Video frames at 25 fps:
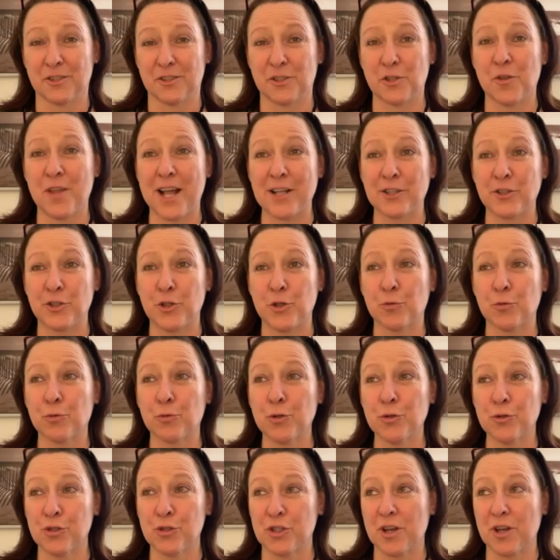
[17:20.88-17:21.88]
So that's your
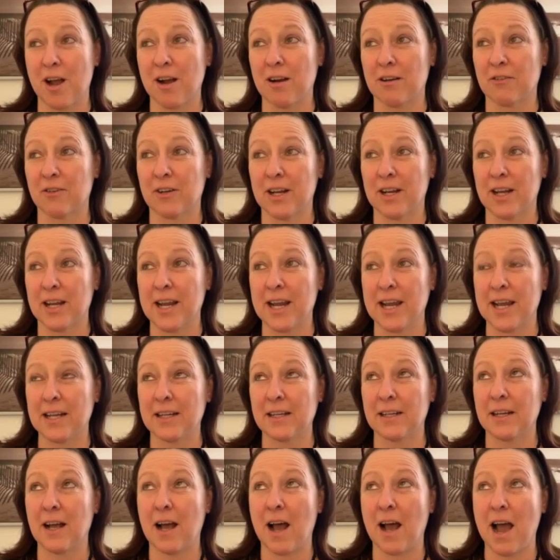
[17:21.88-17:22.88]
root chakra.
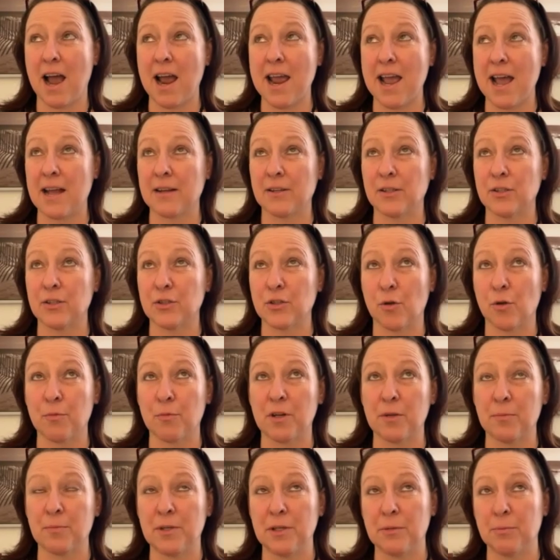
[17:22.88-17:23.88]
And I had so
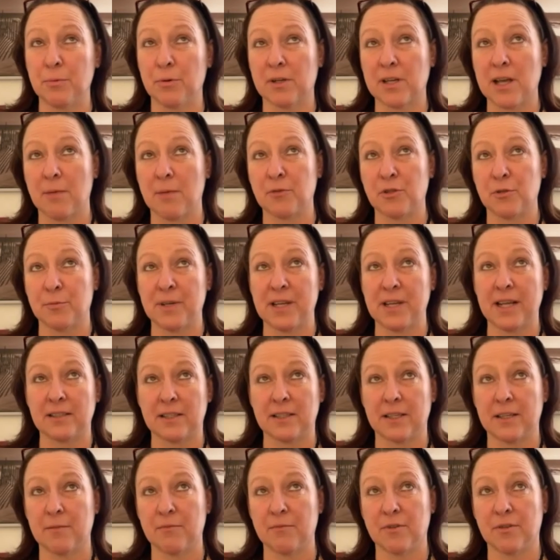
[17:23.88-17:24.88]
many people come to me as
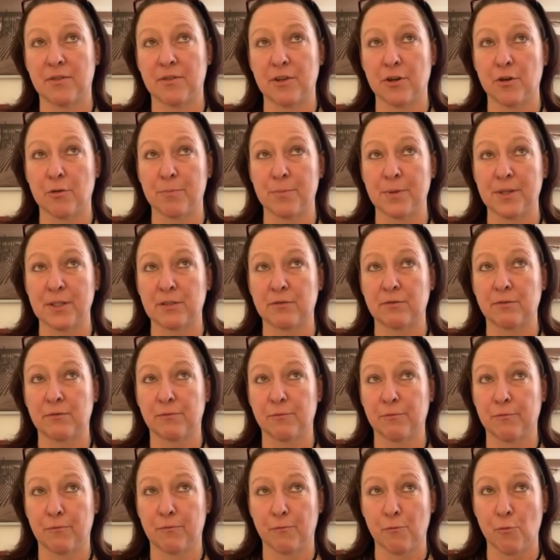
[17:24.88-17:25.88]
a hypnotherapist
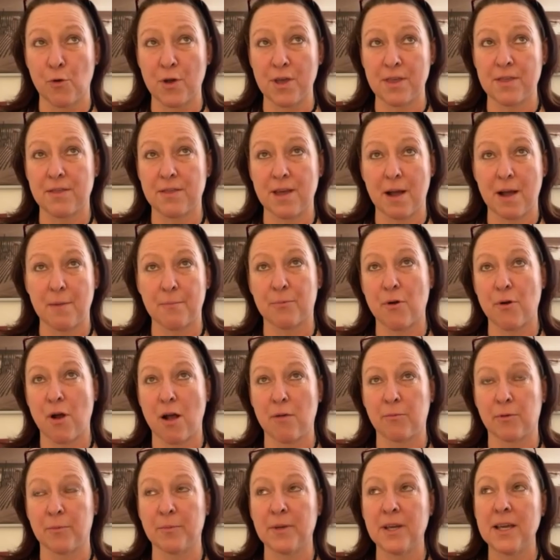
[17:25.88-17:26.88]
with that
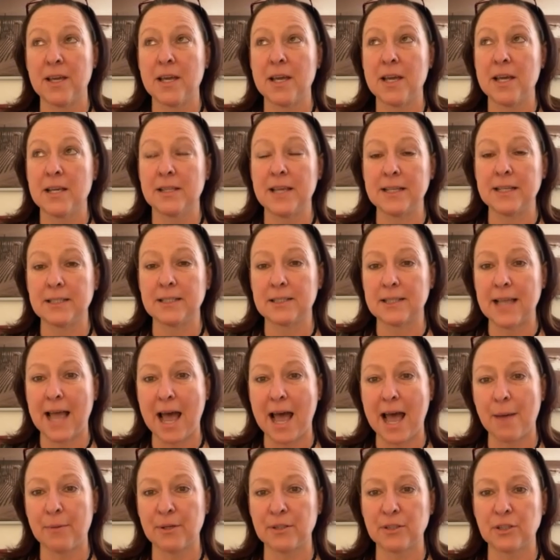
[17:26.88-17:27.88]
problem. They
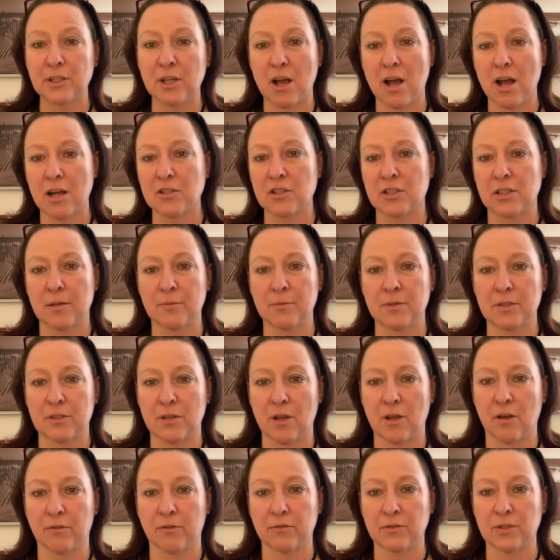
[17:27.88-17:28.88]
sabotage
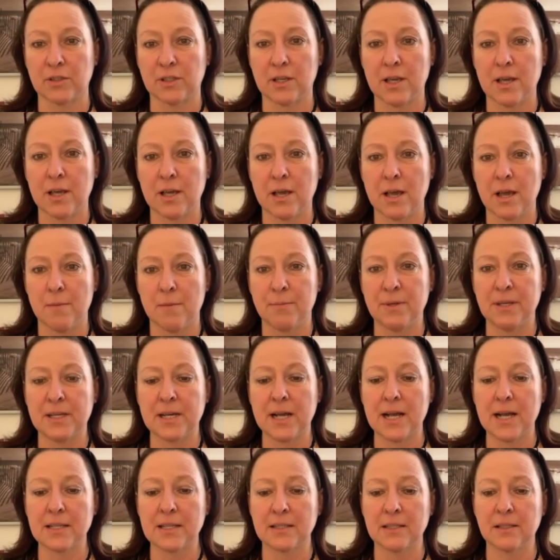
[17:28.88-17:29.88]
themselves
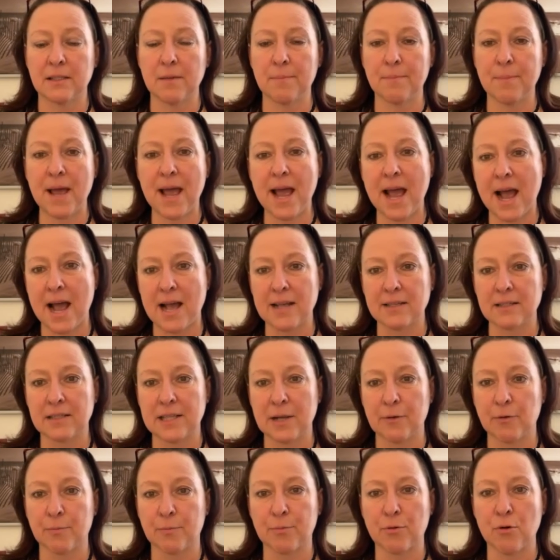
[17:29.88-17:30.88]
because in the past
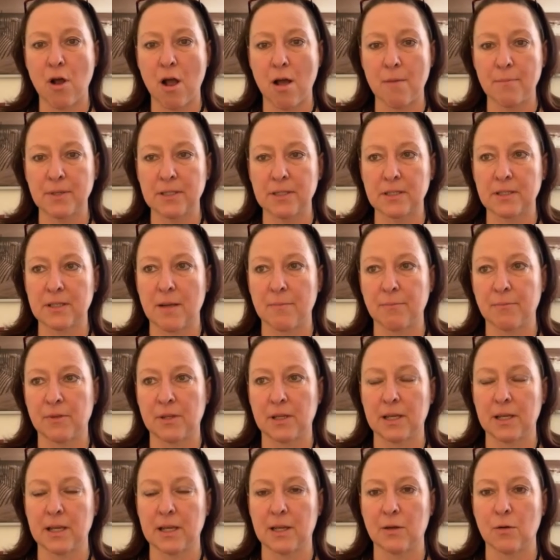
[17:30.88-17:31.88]
they were promised
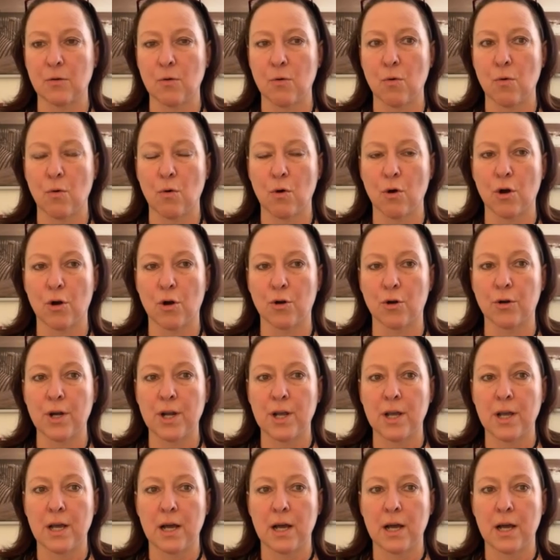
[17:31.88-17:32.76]
something, or